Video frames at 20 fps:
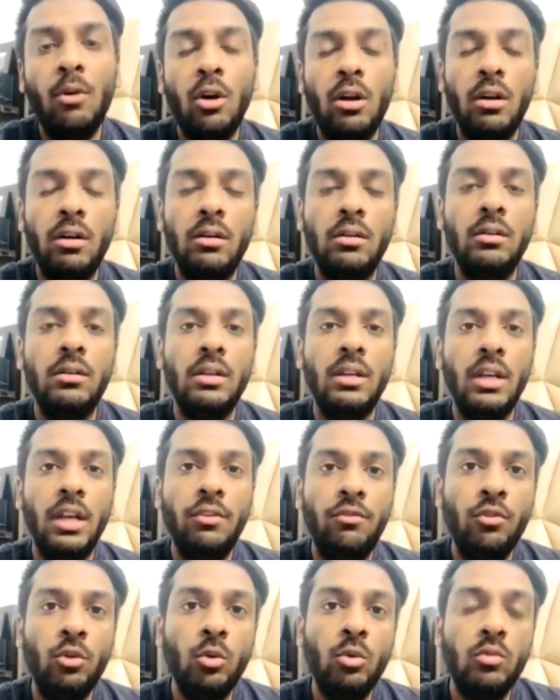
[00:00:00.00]
or
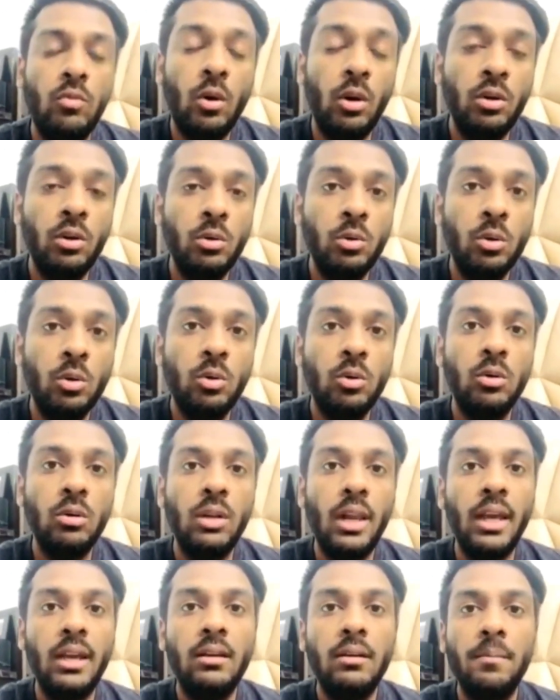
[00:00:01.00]
if you want to go
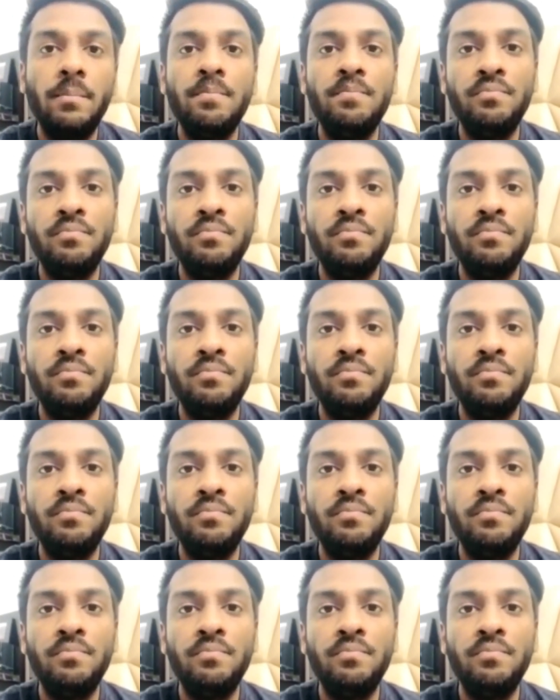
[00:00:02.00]
like